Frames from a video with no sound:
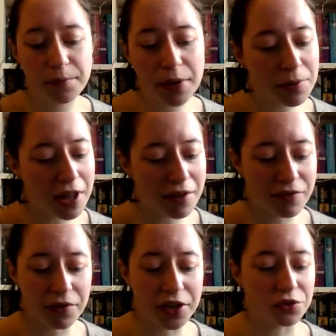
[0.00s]
people have
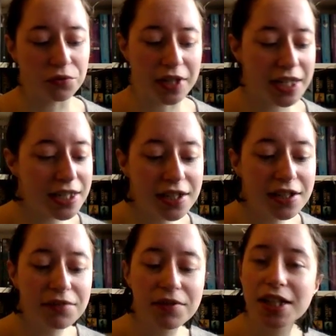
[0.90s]
very good
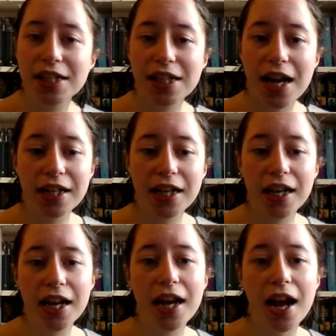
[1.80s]
reasons for
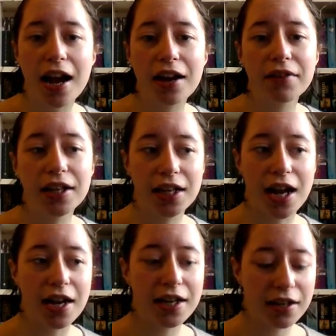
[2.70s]
disliking it. I really
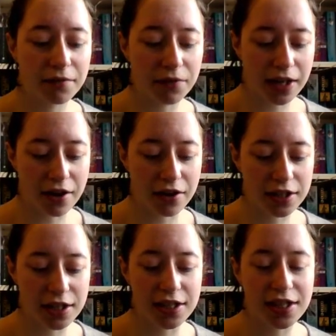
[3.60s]
like the
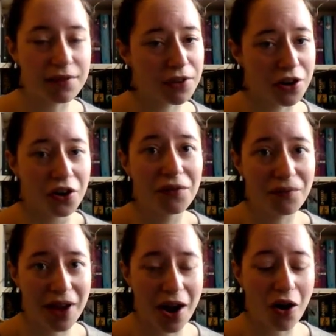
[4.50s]
characters, even though
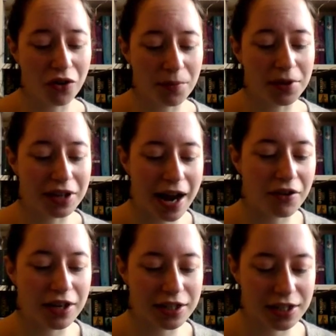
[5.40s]
they're horrible
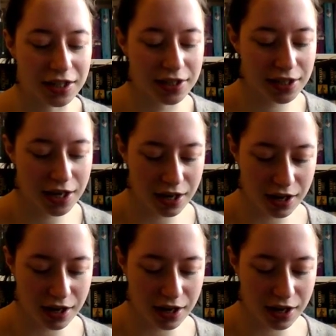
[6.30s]
characters.